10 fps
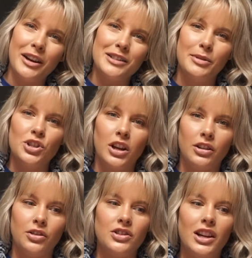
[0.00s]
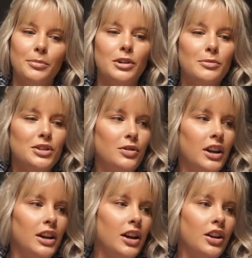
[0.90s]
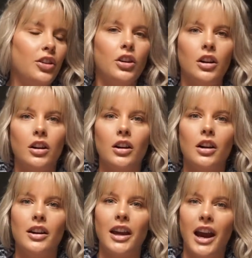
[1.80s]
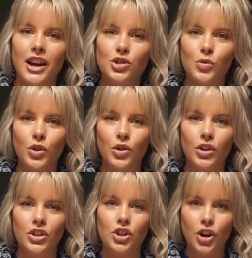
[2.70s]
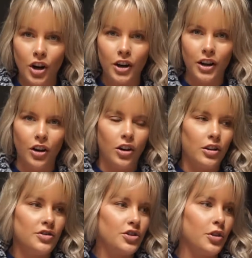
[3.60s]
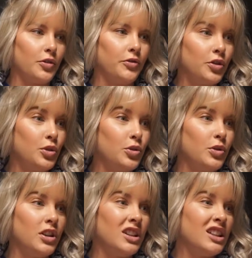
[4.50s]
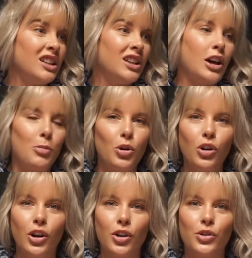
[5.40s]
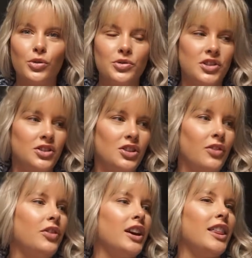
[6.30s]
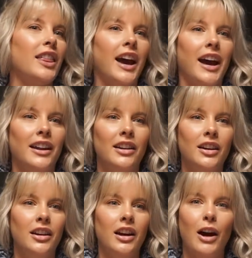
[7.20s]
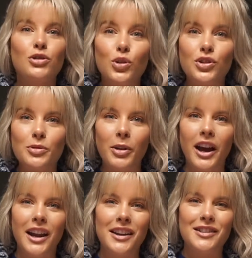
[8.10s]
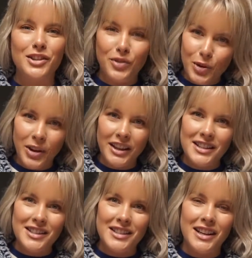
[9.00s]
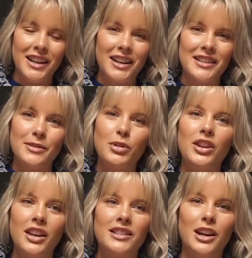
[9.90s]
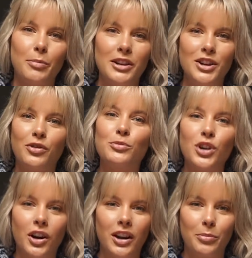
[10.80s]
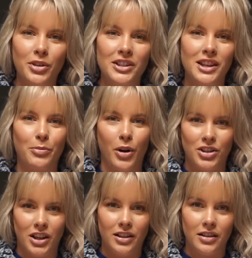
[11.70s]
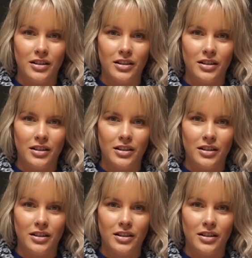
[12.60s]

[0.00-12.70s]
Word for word: back to my channel. Today I'm going to be doing another casual Target haul. So food, couple clothes, stuff like that. Household supplies, so if you would like to see some of the things that I picked up from Target, please keep watching.